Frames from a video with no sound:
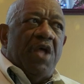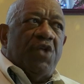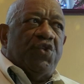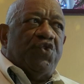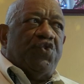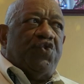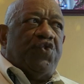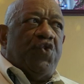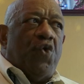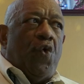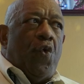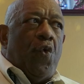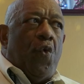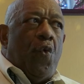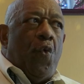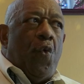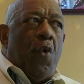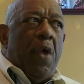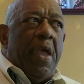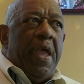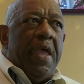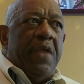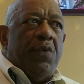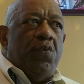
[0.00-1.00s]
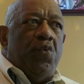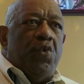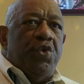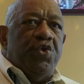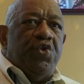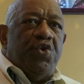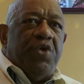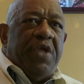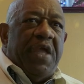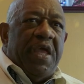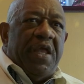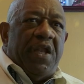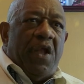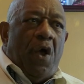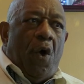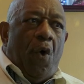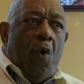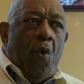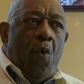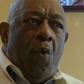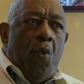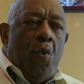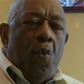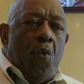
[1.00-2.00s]
so and when you get
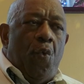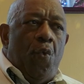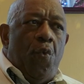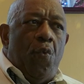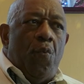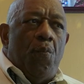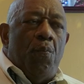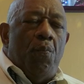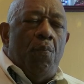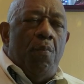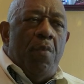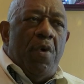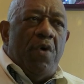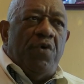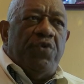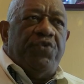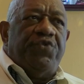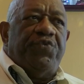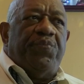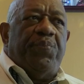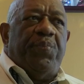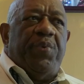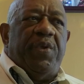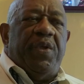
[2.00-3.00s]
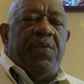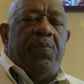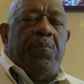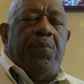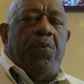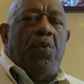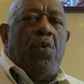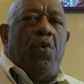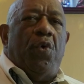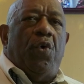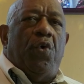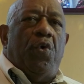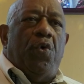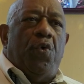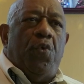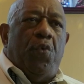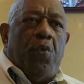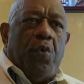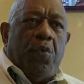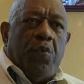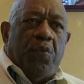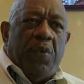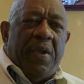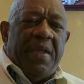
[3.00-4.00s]
old, most people who
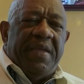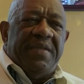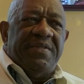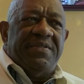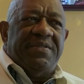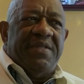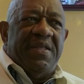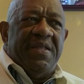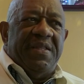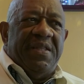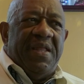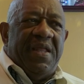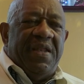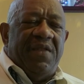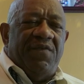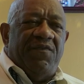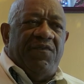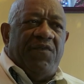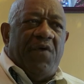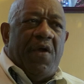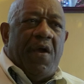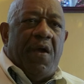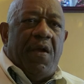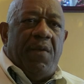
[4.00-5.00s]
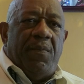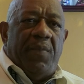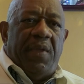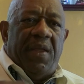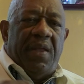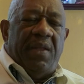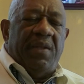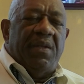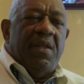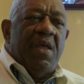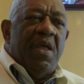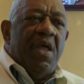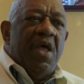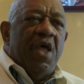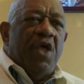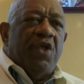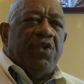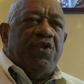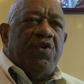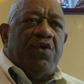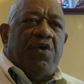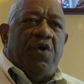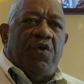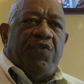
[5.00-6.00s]
were raised in that environment,
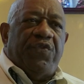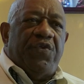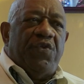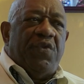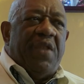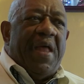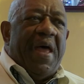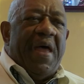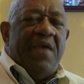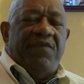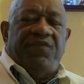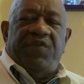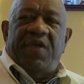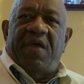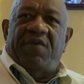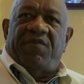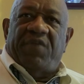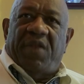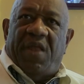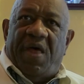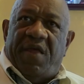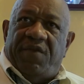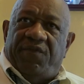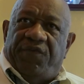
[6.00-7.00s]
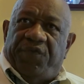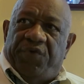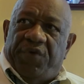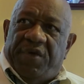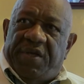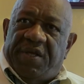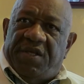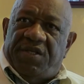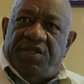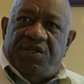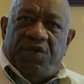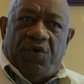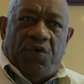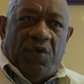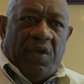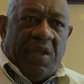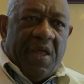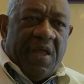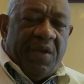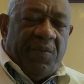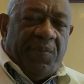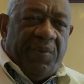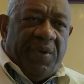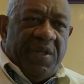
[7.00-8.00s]
you go through life, you have a lot of friends, you go a
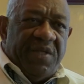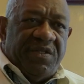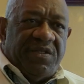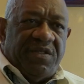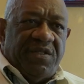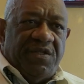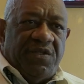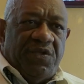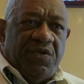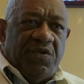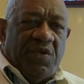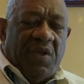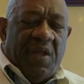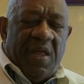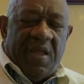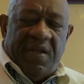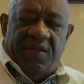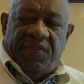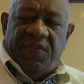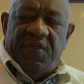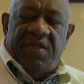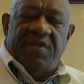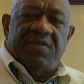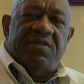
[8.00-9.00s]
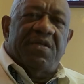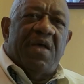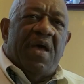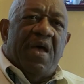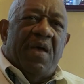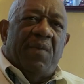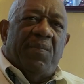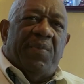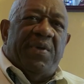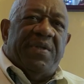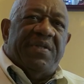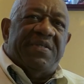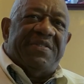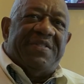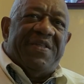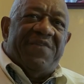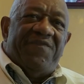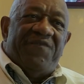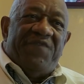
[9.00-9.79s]
lot of places, you do a lot of things, but it's the